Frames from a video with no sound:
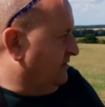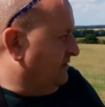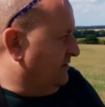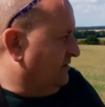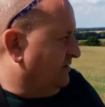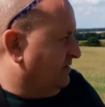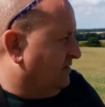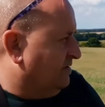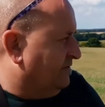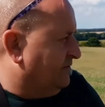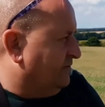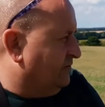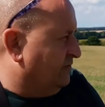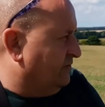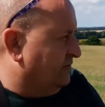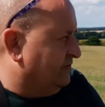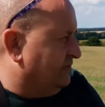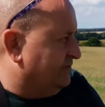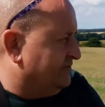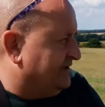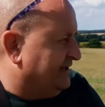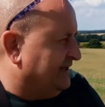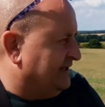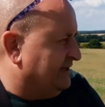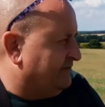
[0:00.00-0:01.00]
on
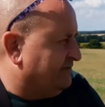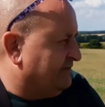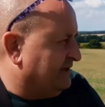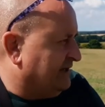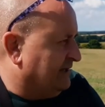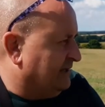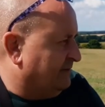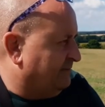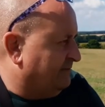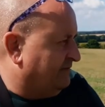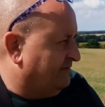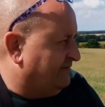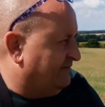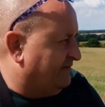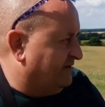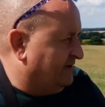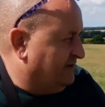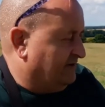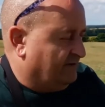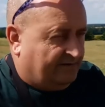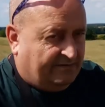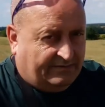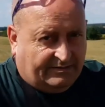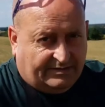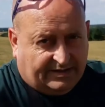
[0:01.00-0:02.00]
oilseed rape for
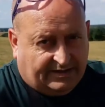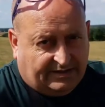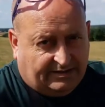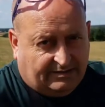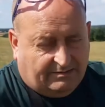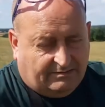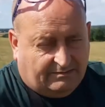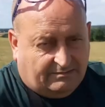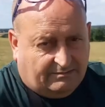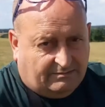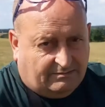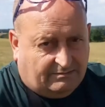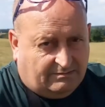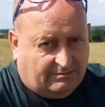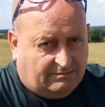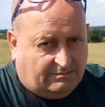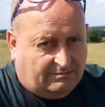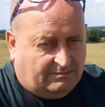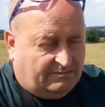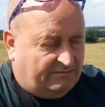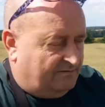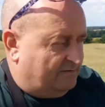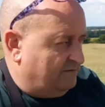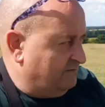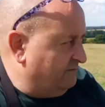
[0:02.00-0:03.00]
the
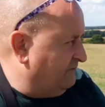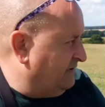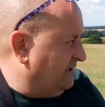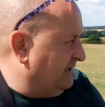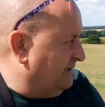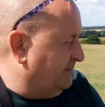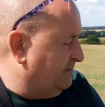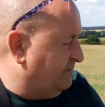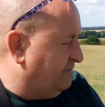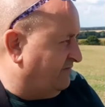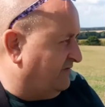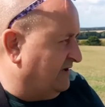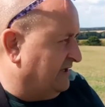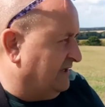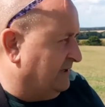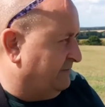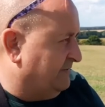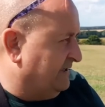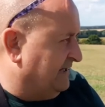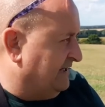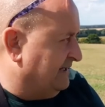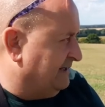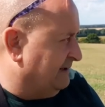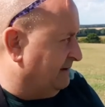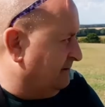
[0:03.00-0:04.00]
rape flea
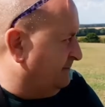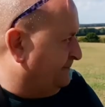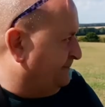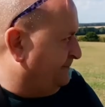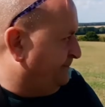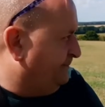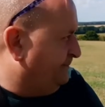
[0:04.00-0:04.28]
beetle.